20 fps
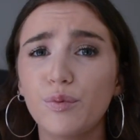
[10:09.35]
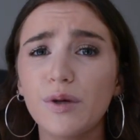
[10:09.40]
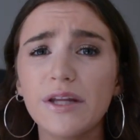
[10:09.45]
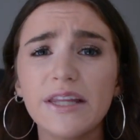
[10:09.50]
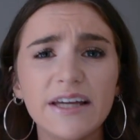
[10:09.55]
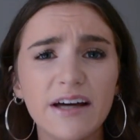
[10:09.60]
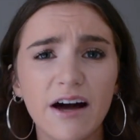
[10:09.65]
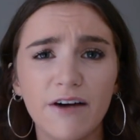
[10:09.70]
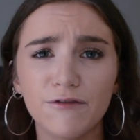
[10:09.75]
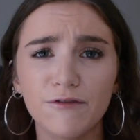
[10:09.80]

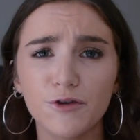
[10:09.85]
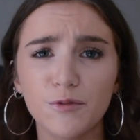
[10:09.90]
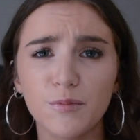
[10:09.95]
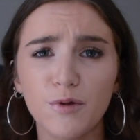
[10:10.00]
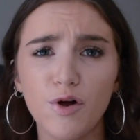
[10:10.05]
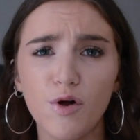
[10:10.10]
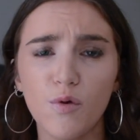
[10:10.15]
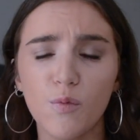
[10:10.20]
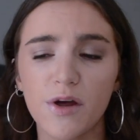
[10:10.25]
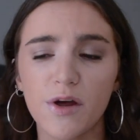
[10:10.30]
really
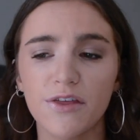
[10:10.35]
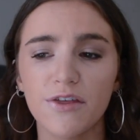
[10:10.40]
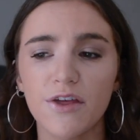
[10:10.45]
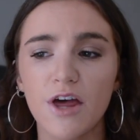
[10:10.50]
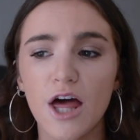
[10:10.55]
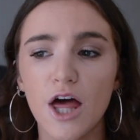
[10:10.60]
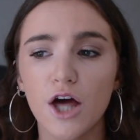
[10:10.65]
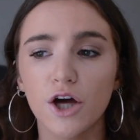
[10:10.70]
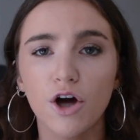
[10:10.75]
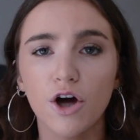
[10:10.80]
comfortable with
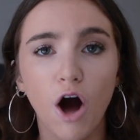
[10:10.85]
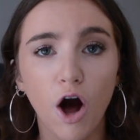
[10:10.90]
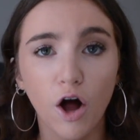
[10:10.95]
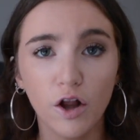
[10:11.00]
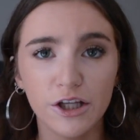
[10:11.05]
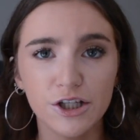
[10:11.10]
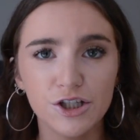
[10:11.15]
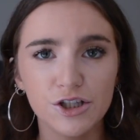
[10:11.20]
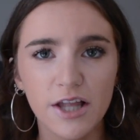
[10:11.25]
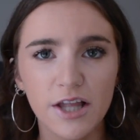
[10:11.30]

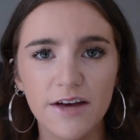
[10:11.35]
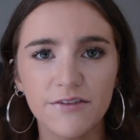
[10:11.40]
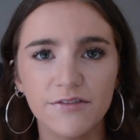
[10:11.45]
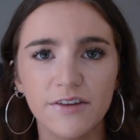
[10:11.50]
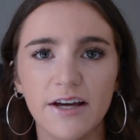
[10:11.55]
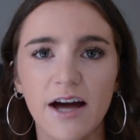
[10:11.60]
college life.